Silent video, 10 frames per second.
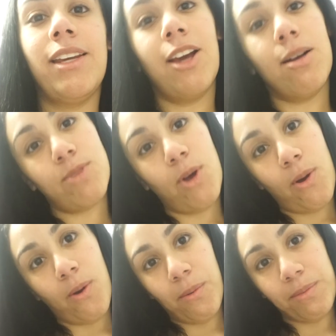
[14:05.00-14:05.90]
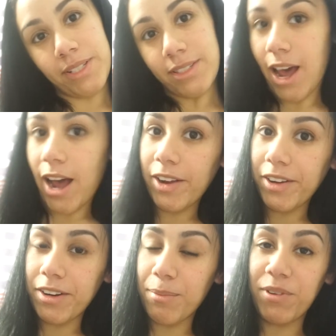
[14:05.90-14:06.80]
he comes home, he's
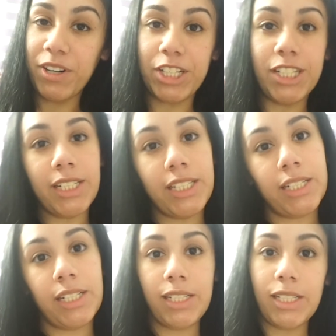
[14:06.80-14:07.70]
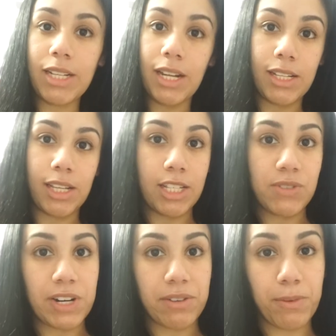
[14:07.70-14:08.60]
tired, I'm already cooking, cleaning, getting the kids
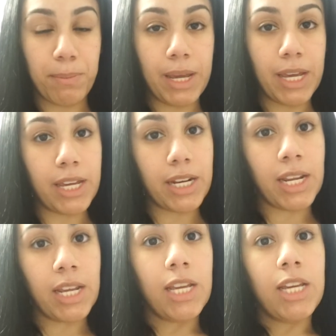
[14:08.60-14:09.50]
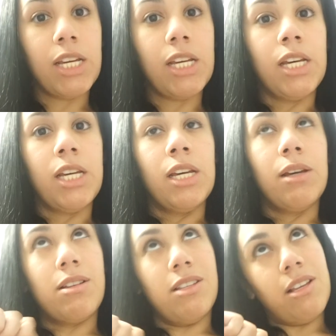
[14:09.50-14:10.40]
ready for bed.
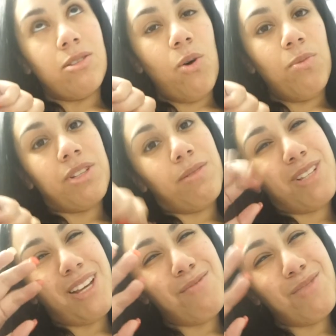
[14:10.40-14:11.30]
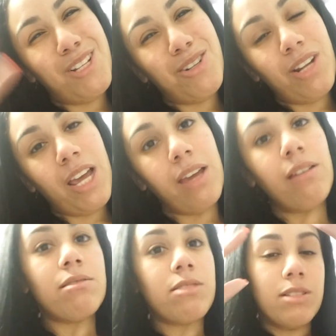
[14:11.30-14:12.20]
Because he gets home sometimes a little late,
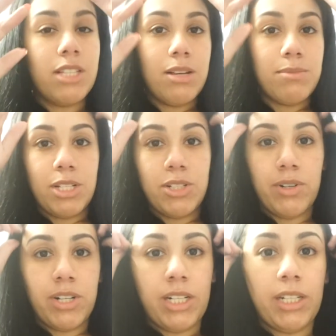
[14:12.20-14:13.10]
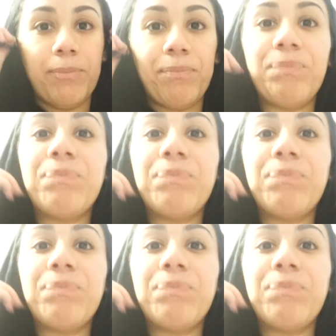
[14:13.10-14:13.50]
sometimes a little early.